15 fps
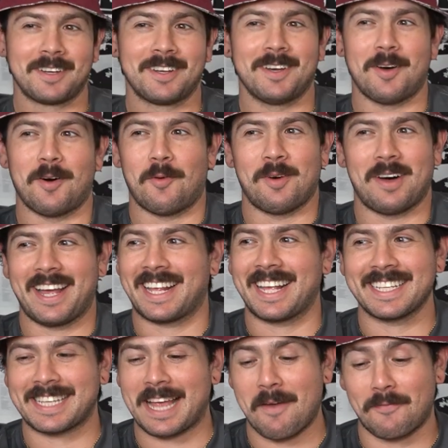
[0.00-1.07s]
Oh, I
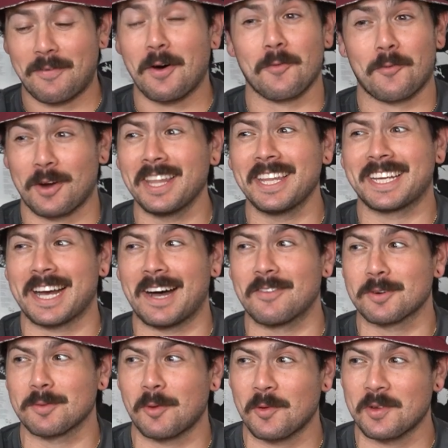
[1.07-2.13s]
guess I felt really
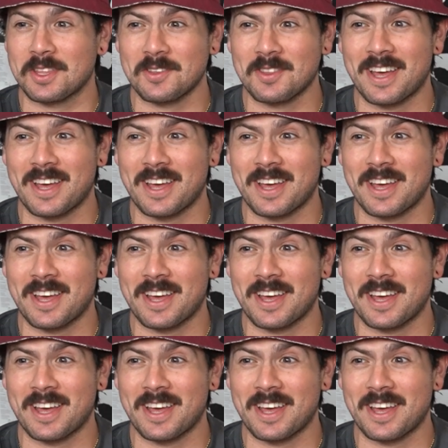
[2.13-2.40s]
comfortable with you